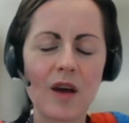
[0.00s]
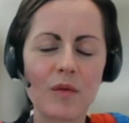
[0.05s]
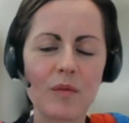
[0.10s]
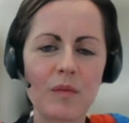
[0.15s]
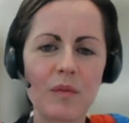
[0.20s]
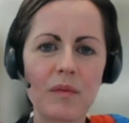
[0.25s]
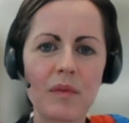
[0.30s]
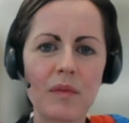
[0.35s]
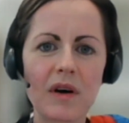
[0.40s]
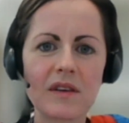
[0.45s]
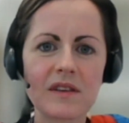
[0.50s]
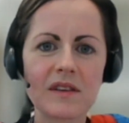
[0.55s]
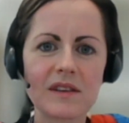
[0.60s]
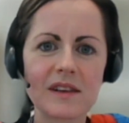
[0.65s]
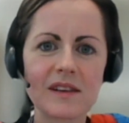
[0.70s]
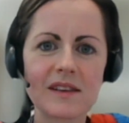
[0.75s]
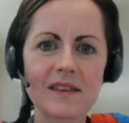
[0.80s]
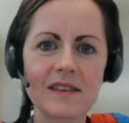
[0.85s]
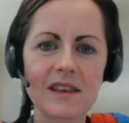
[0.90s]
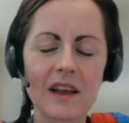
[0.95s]

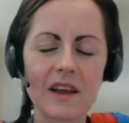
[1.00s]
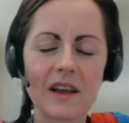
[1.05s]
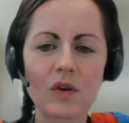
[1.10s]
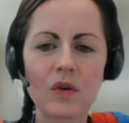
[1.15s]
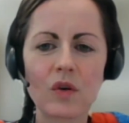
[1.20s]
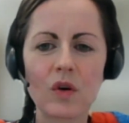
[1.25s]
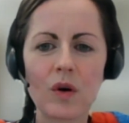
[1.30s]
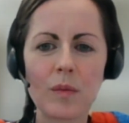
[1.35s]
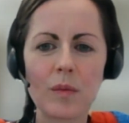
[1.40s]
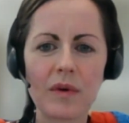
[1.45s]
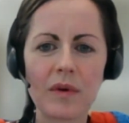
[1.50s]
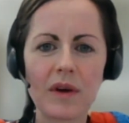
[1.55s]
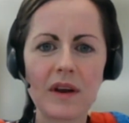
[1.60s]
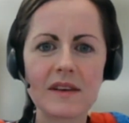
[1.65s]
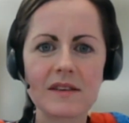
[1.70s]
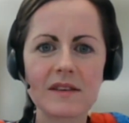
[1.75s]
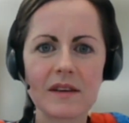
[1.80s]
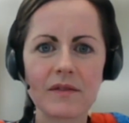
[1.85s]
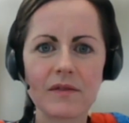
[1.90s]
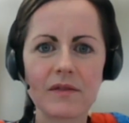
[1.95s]
models that
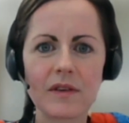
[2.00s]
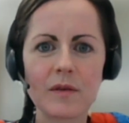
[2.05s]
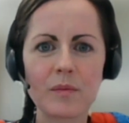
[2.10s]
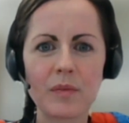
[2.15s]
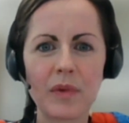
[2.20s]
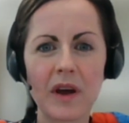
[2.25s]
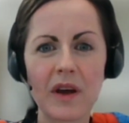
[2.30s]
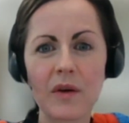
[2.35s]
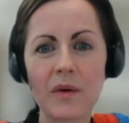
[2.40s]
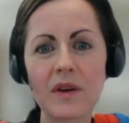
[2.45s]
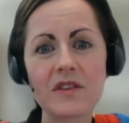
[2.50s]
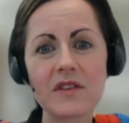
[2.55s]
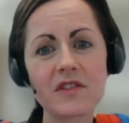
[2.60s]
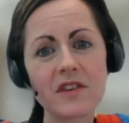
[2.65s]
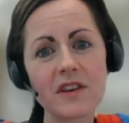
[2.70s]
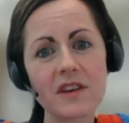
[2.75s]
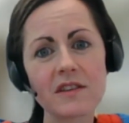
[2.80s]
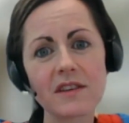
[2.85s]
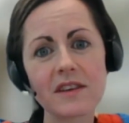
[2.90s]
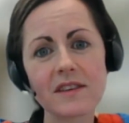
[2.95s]
incorporate different
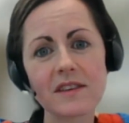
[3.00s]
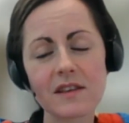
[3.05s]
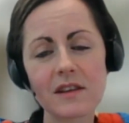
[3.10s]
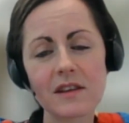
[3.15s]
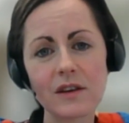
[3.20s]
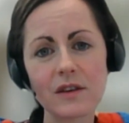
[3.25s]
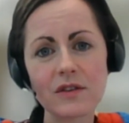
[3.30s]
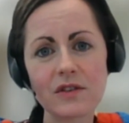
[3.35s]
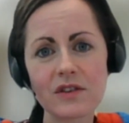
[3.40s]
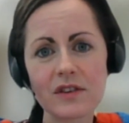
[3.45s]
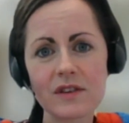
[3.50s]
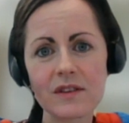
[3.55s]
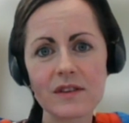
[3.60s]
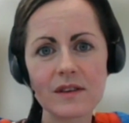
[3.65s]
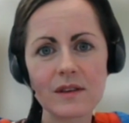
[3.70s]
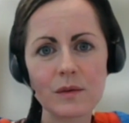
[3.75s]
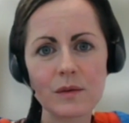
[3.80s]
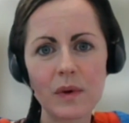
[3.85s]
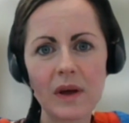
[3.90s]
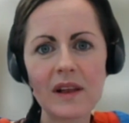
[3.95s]
bioengineering solutions
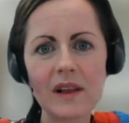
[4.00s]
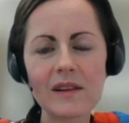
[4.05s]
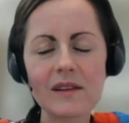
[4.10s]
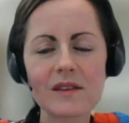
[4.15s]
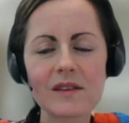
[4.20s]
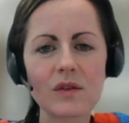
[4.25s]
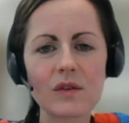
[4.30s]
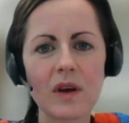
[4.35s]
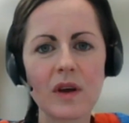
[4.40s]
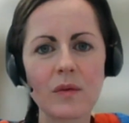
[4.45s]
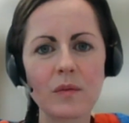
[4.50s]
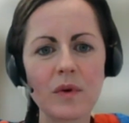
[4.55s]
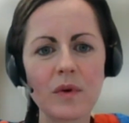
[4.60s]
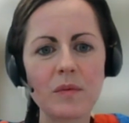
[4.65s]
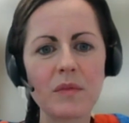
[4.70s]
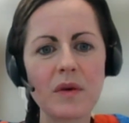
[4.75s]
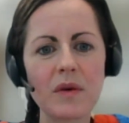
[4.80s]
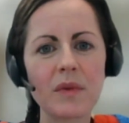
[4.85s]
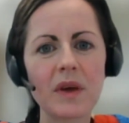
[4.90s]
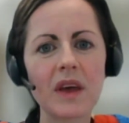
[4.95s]
as well. So can we
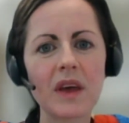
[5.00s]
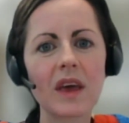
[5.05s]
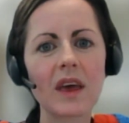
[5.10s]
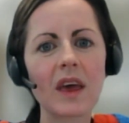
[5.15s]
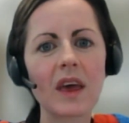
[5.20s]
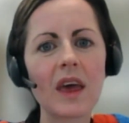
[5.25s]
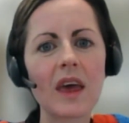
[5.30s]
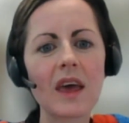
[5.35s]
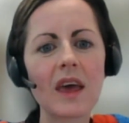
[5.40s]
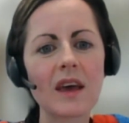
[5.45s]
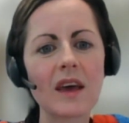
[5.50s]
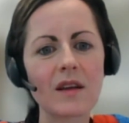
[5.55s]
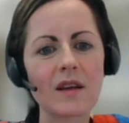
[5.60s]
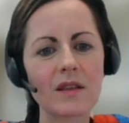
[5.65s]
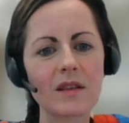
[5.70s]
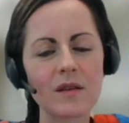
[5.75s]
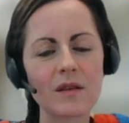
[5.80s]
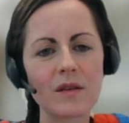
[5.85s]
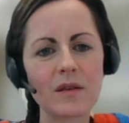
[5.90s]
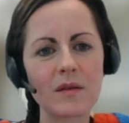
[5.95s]
mimic
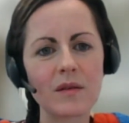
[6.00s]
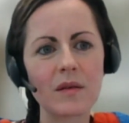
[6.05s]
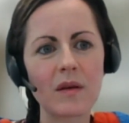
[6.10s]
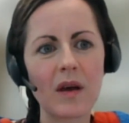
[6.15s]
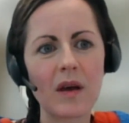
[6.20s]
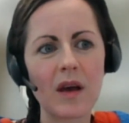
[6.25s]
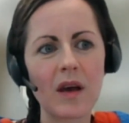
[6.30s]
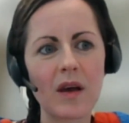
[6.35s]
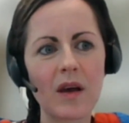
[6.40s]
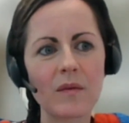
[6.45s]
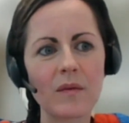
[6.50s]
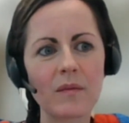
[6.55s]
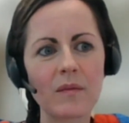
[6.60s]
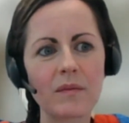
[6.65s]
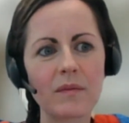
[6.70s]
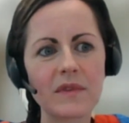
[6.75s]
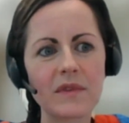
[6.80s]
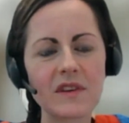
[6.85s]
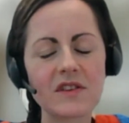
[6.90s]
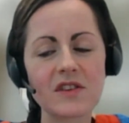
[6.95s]
the
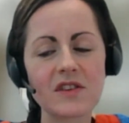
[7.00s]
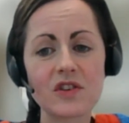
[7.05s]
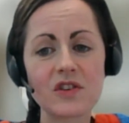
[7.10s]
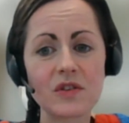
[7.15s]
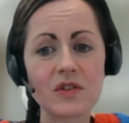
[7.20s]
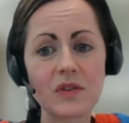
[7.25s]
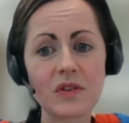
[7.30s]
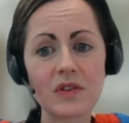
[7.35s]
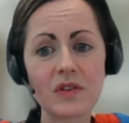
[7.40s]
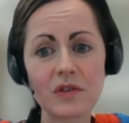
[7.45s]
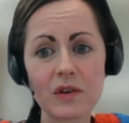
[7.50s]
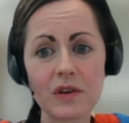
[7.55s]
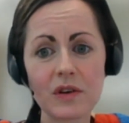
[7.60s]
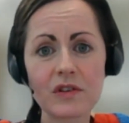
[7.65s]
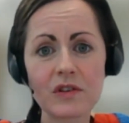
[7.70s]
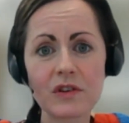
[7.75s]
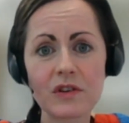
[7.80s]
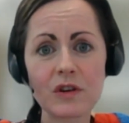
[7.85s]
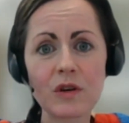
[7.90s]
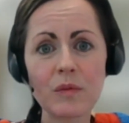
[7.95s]
tissue
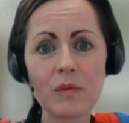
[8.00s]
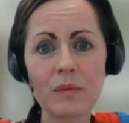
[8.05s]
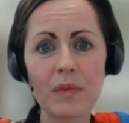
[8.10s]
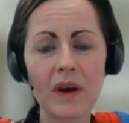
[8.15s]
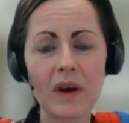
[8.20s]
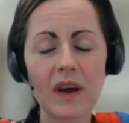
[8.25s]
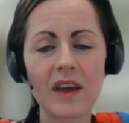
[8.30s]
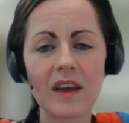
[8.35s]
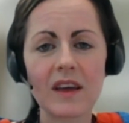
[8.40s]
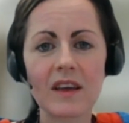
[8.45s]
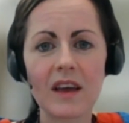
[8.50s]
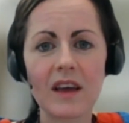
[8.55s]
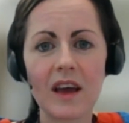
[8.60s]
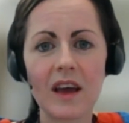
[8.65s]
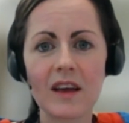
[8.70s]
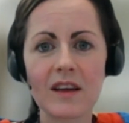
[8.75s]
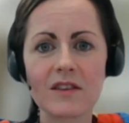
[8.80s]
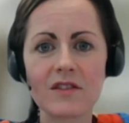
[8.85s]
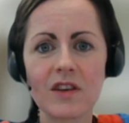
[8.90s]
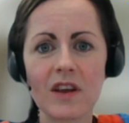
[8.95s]
structure
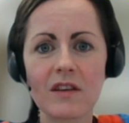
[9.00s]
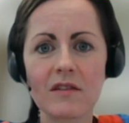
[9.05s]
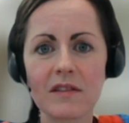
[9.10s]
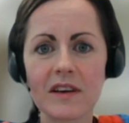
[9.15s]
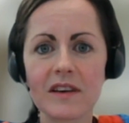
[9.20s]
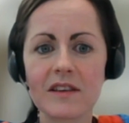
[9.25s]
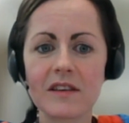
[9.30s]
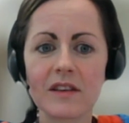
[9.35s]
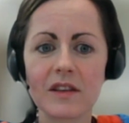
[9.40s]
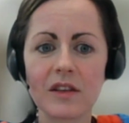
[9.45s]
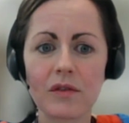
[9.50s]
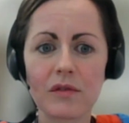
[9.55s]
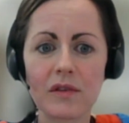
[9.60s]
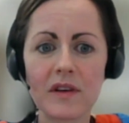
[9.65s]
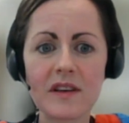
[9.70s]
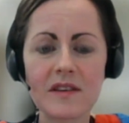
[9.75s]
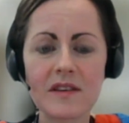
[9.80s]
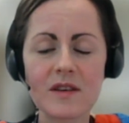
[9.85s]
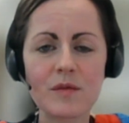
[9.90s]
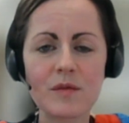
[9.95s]
by generating
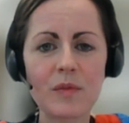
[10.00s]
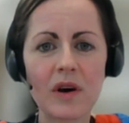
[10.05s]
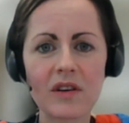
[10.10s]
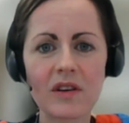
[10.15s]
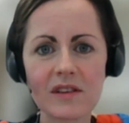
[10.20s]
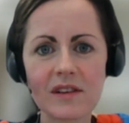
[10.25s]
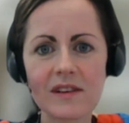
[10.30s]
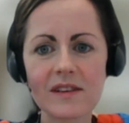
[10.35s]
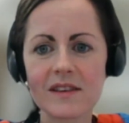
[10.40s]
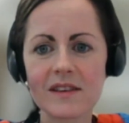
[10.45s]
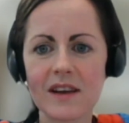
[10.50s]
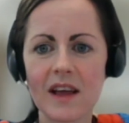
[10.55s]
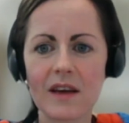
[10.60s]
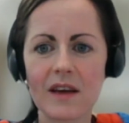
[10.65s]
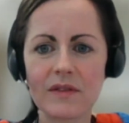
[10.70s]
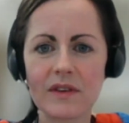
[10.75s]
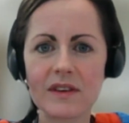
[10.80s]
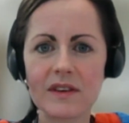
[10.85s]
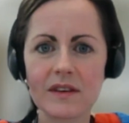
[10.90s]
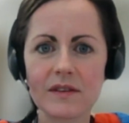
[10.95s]
3D models and
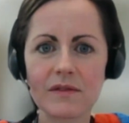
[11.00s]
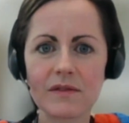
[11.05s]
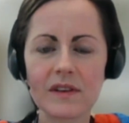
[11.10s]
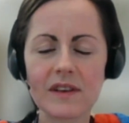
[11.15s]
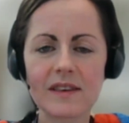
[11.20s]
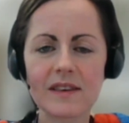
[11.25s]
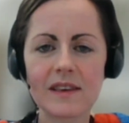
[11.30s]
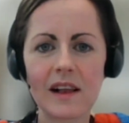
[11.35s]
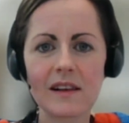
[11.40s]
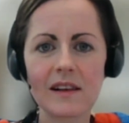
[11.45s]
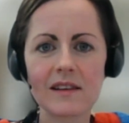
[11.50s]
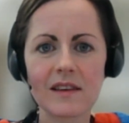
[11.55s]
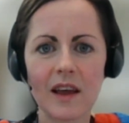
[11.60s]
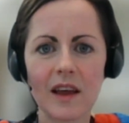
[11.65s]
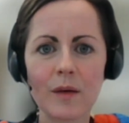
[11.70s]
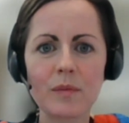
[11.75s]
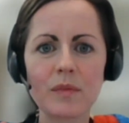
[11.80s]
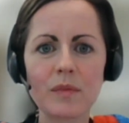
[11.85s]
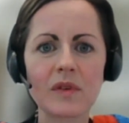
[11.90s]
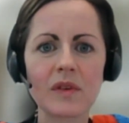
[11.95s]
having different cell
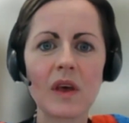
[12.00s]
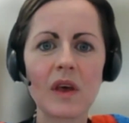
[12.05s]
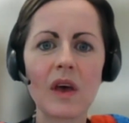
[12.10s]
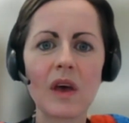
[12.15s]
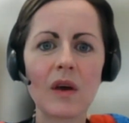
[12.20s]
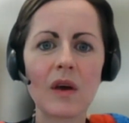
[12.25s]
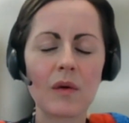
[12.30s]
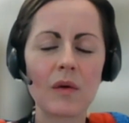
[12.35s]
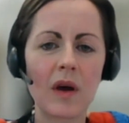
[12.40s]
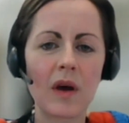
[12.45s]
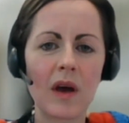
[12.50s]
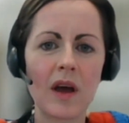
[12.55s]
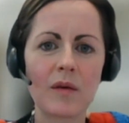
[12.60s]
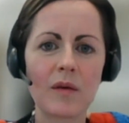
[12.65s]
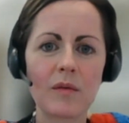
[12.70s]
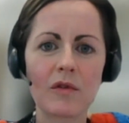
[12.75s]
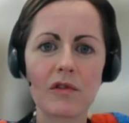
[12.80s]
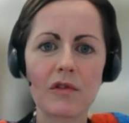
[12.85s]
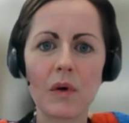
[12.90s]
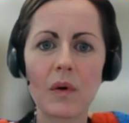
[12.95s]
types
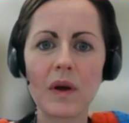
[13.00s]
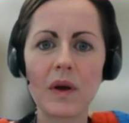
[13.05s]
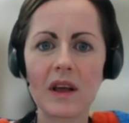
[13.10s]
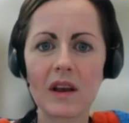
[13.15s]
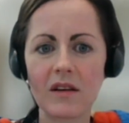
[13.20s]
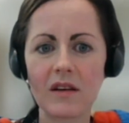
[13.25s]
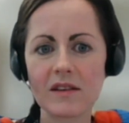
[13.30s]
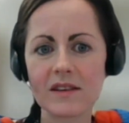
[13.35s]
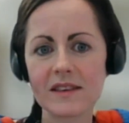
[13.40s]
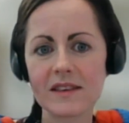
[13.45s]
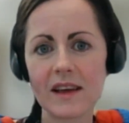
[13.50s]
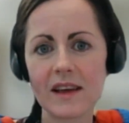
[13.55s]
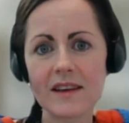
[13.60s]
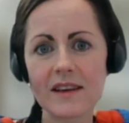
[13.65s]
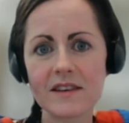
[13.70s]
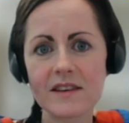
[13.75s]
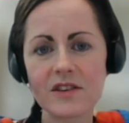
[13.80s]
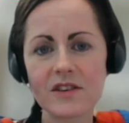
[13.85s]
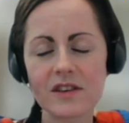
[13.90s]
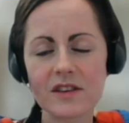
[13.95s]
growing
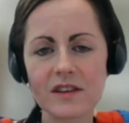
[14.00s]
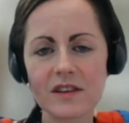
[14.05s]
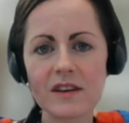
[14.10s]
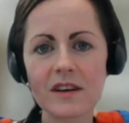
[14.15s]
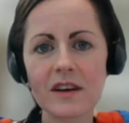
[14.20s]
alongside each other,